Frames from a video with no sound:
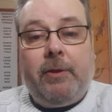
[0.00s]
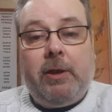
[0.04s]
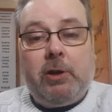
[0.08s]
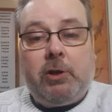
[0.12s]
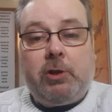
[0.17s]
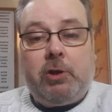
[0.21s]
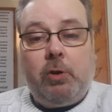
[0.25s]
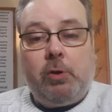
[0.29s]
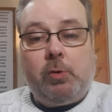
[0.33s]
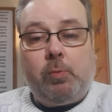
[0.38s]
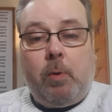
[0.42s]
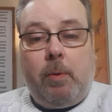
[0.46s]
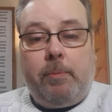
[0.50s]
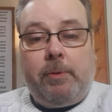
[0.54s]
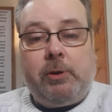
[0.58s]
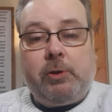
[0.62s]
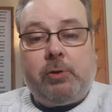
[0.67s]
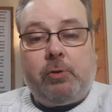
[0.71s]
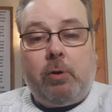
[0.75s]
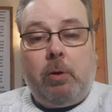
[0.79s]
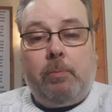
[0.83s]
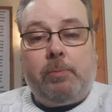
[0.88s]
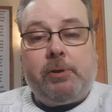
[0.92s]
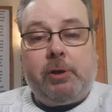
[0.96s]
the issues
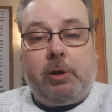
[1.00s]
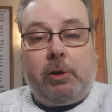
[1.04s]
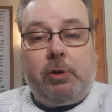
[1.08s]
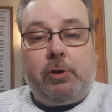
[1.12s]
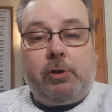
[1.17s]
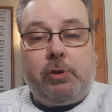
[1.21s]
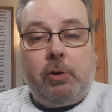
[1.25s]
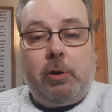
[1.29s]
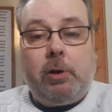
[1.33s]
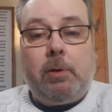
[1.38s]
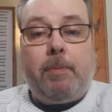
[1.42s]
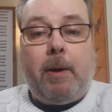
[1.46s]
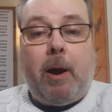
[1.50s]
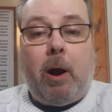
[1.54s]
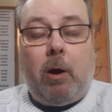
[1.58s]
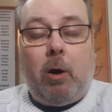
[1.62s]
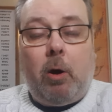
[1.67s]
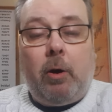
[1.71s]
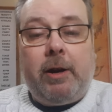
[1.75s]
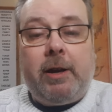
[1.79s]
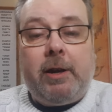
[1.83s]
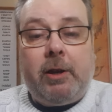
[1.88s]
women's groups are concerned about are